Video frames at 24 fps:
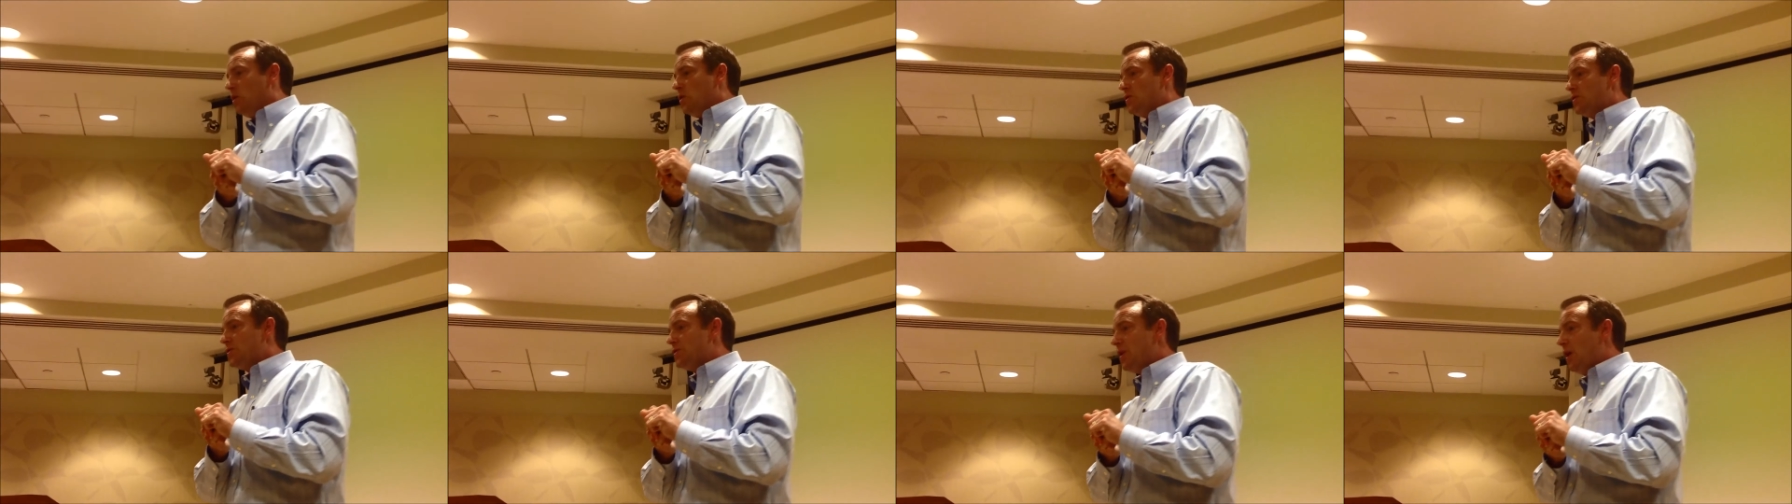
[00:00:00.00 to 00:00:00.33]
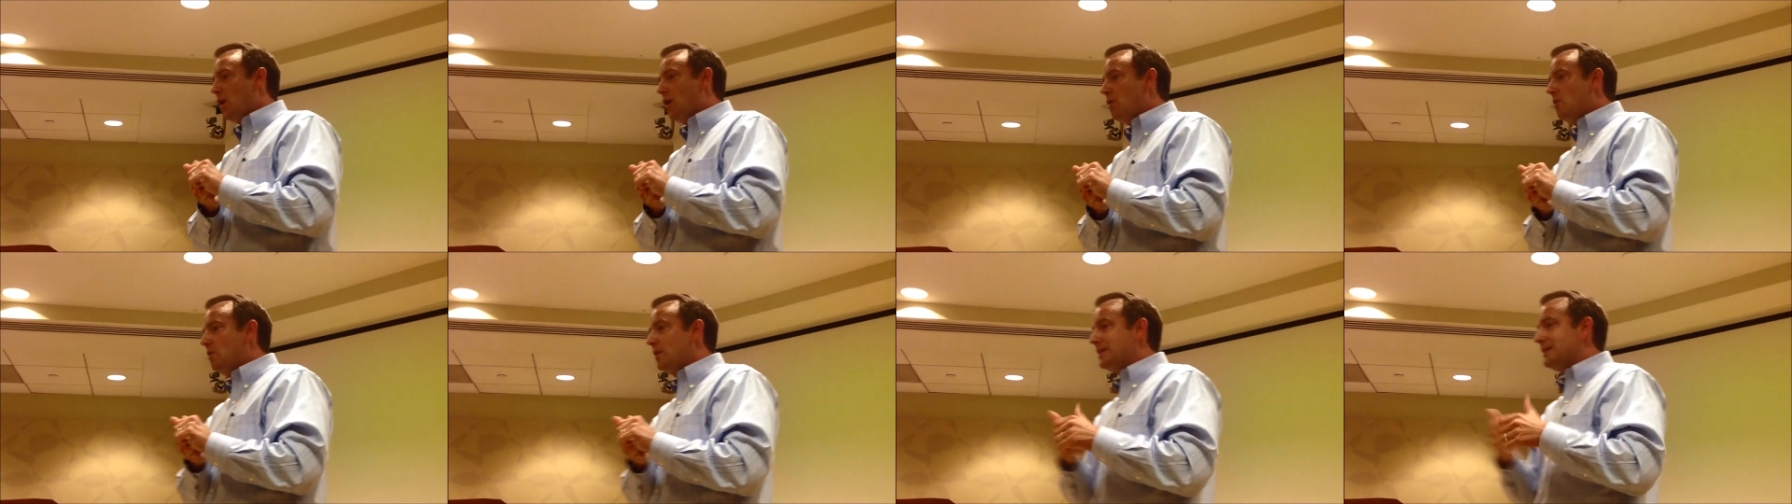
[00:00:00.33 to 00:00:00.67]

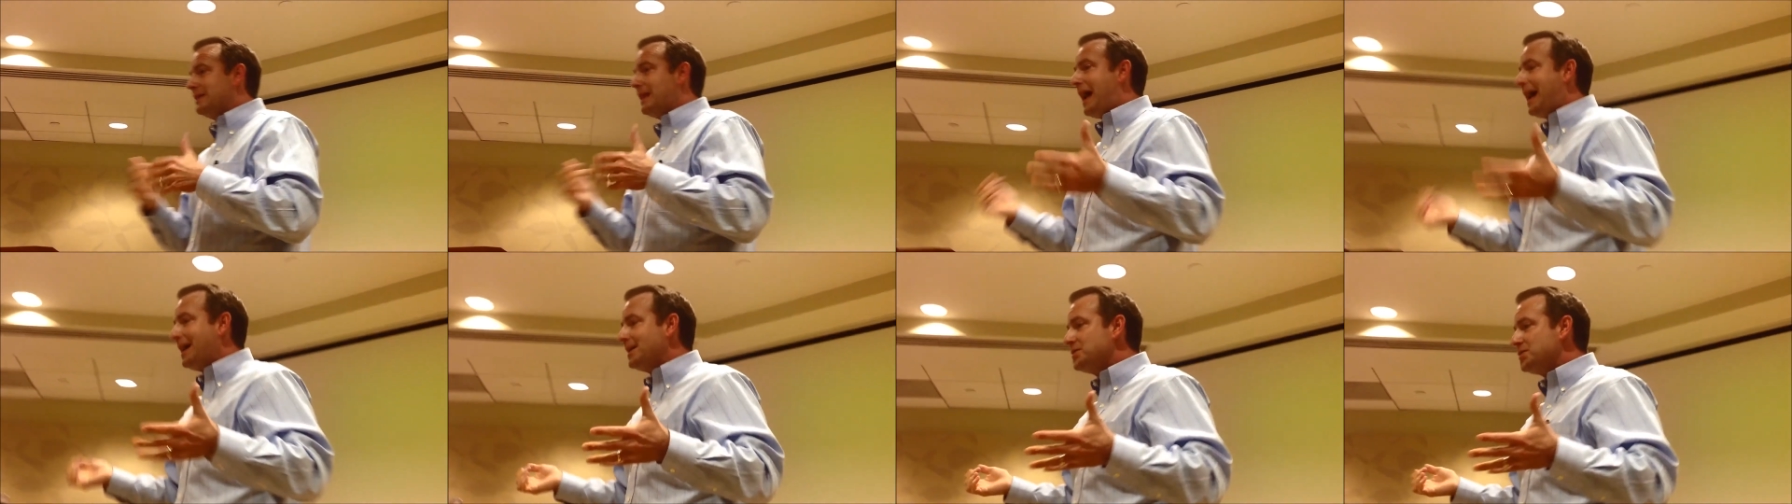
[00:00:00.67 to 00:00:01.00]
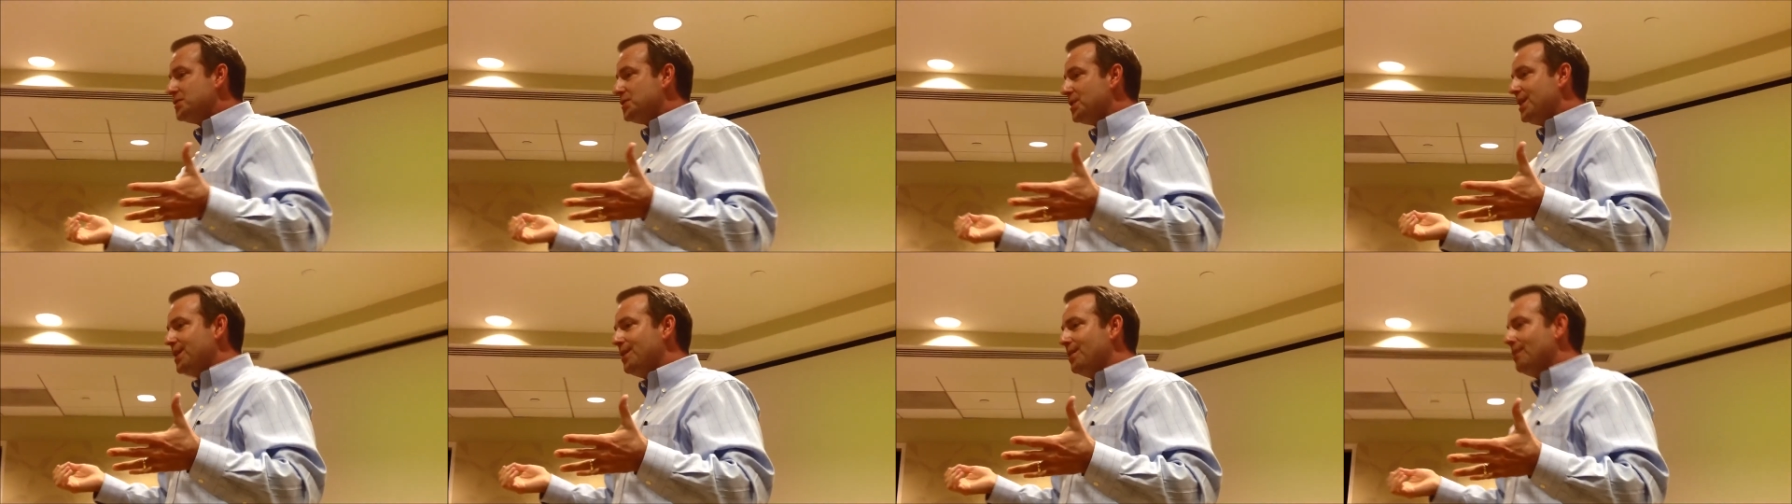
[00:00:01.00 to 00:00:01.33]
So
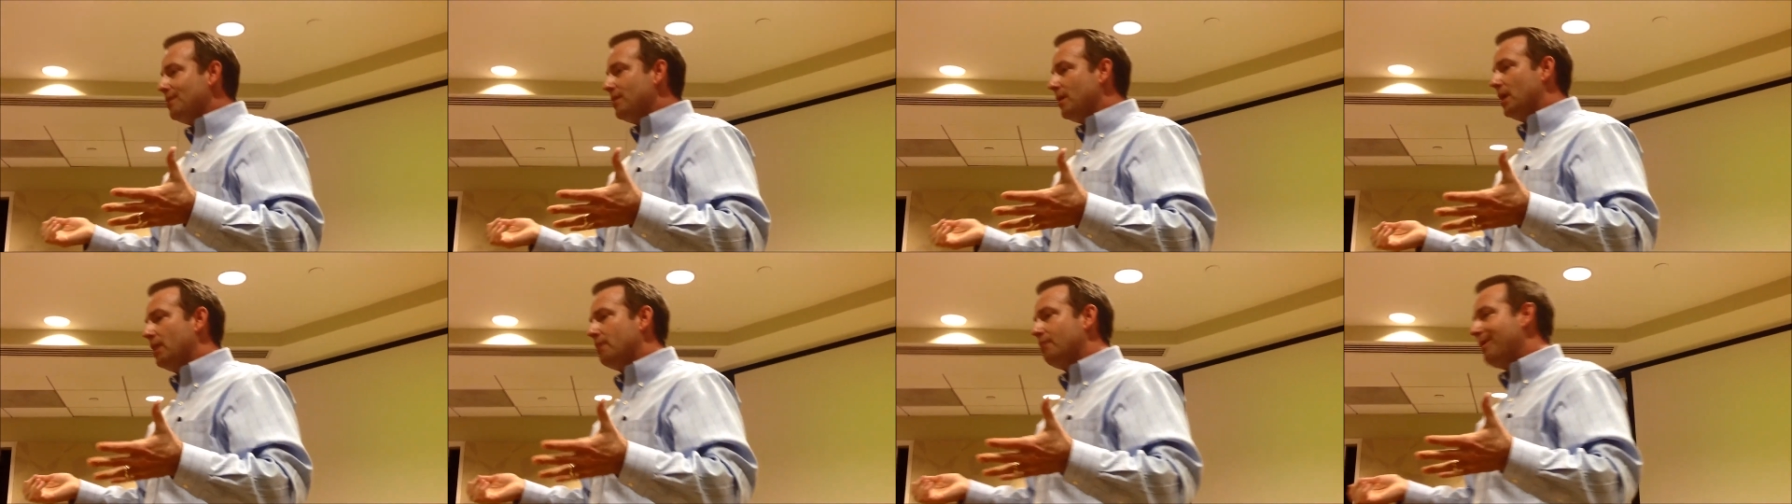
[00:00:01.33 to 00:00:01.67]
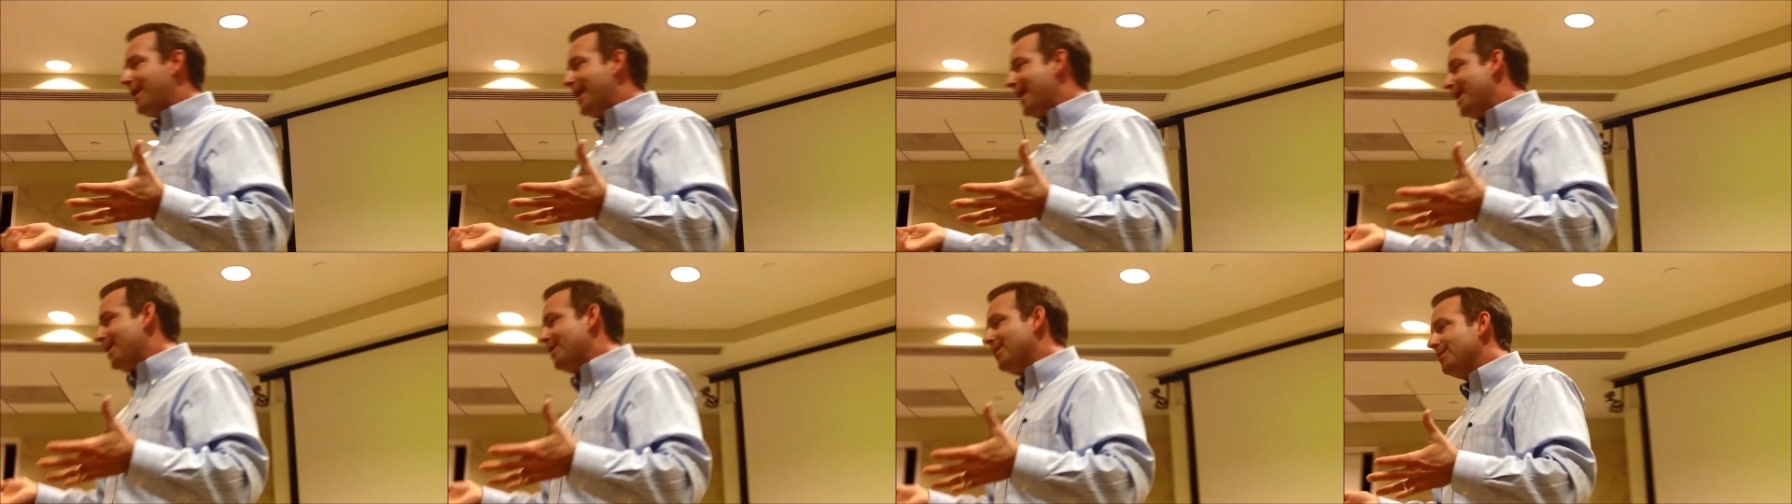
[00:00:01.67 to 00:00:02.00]
last year,
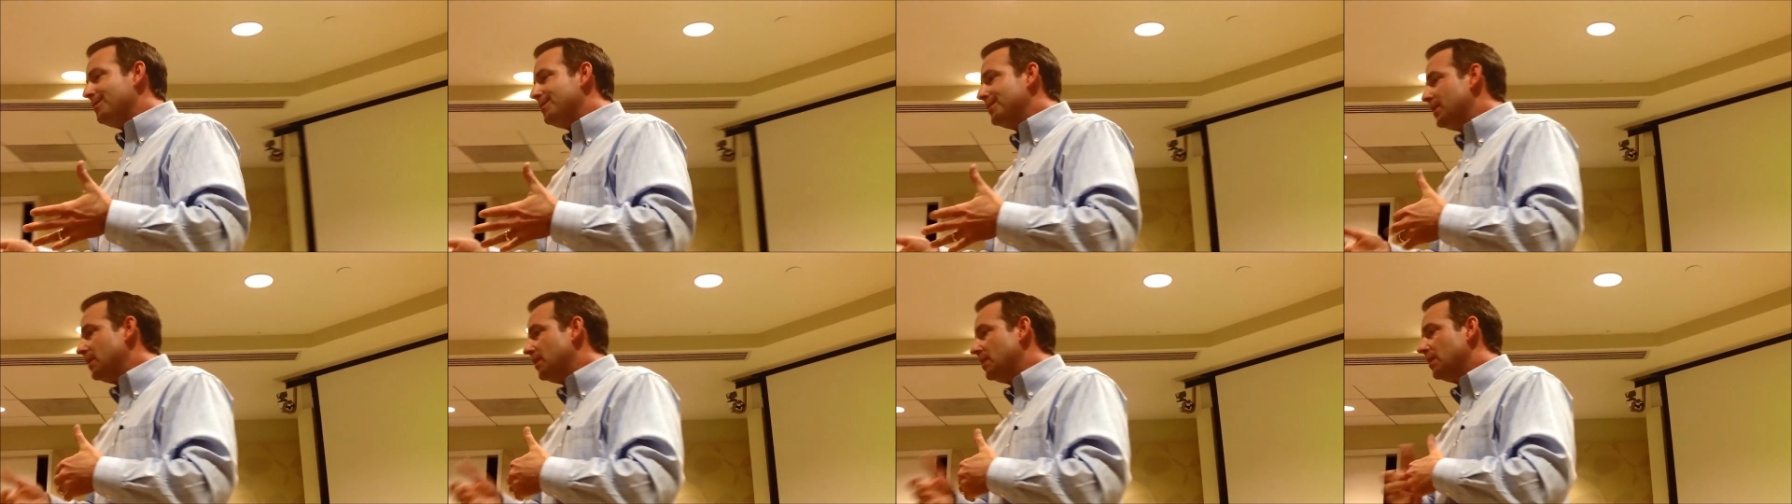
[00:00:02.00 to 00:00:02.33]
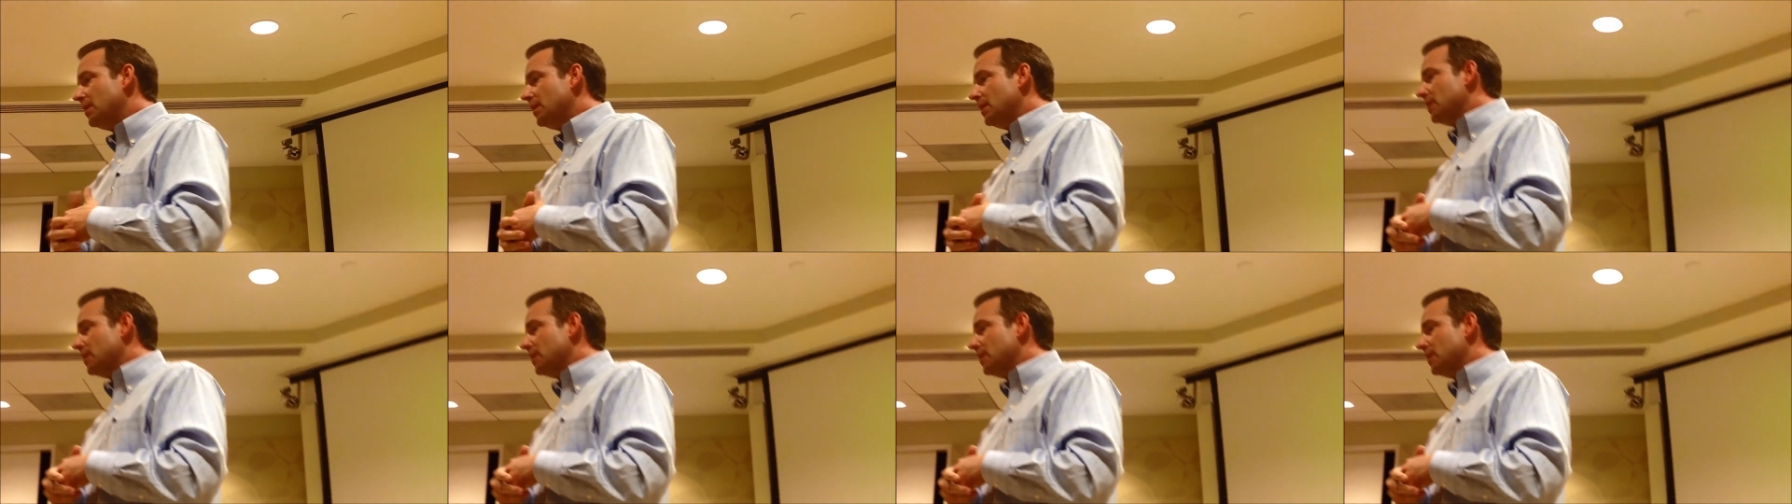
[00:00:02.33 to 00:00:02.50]
around